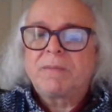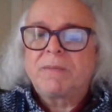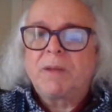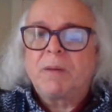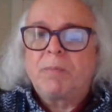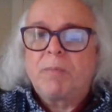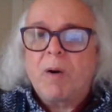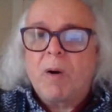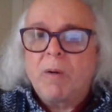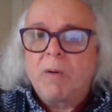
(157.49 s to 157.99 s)
The
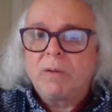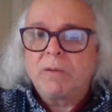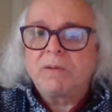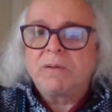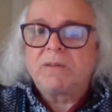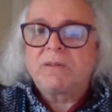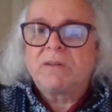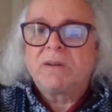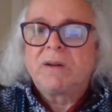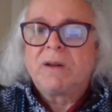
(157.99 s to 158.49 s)

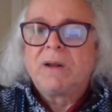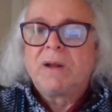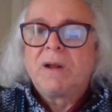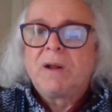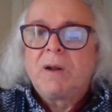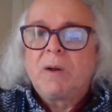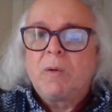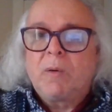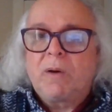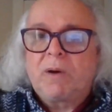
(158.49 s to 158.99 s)
bones
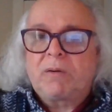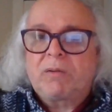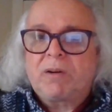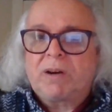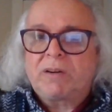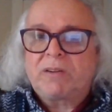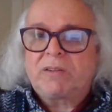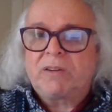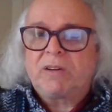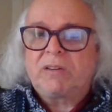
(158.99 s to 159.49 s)
were
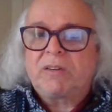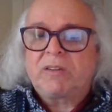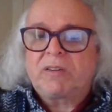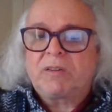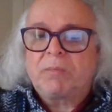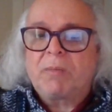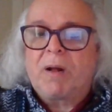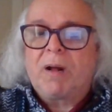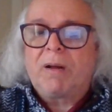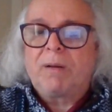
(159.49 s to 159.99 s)
crushed into
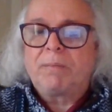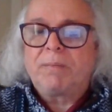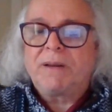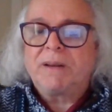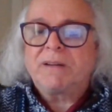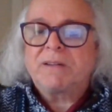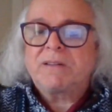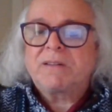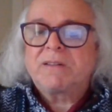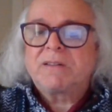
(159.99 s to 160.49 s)
small
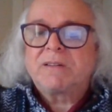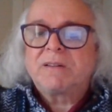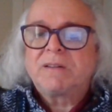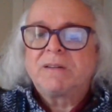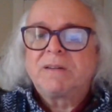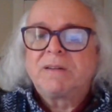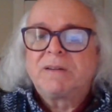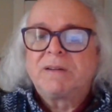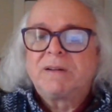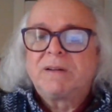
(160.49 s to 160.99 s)
bits.
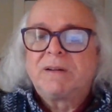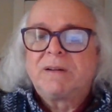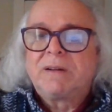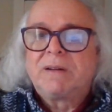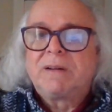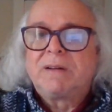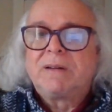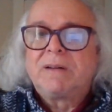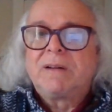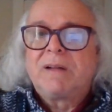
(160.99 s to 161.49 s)

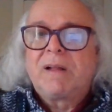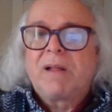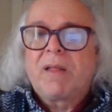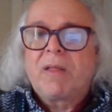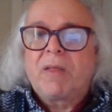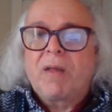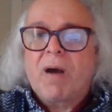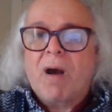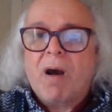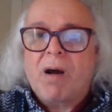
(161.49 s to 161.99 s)

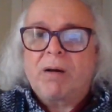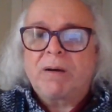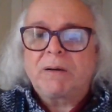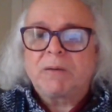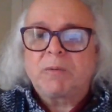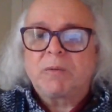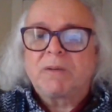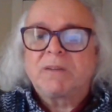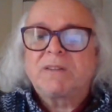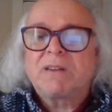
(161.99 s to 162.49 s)
The
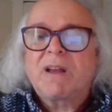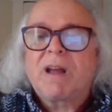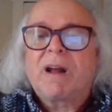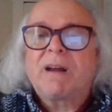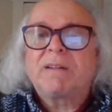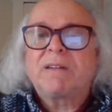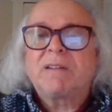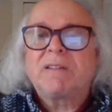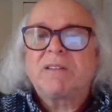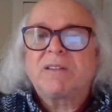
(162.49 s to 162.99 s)
heart was
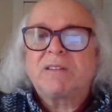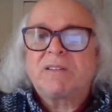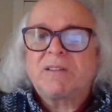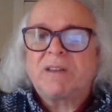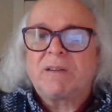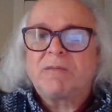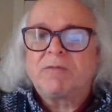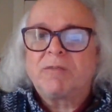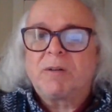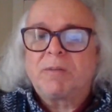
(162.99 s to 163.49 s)
cut into
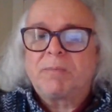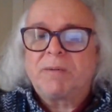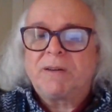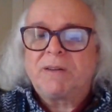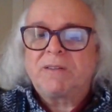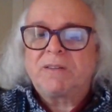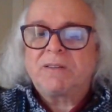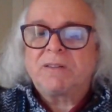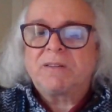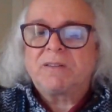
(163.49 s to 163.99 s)
several
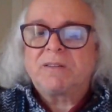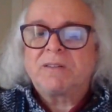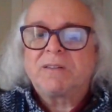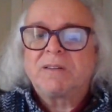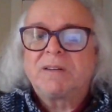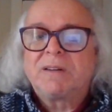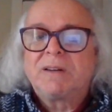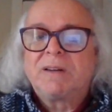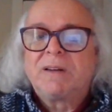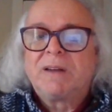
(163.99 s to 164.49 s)

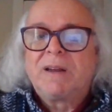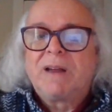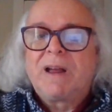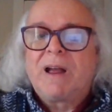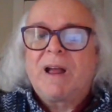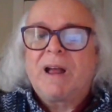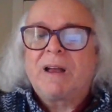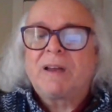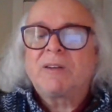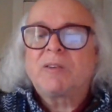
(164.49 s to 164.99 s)
pieces,
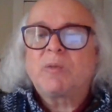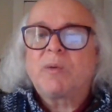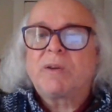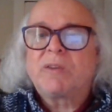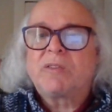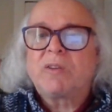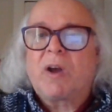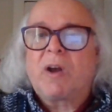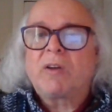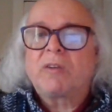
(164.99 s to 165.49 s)
as
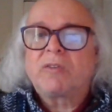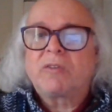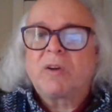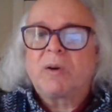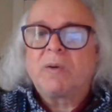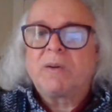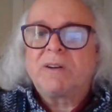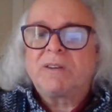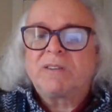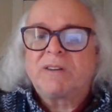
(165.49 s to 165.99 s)
was
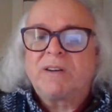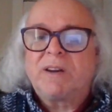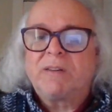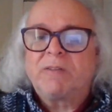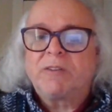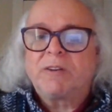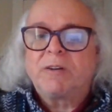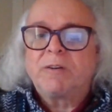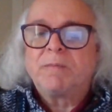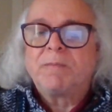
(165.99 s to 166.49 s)
also his
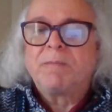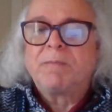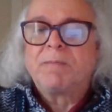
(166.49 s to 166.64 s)
liver.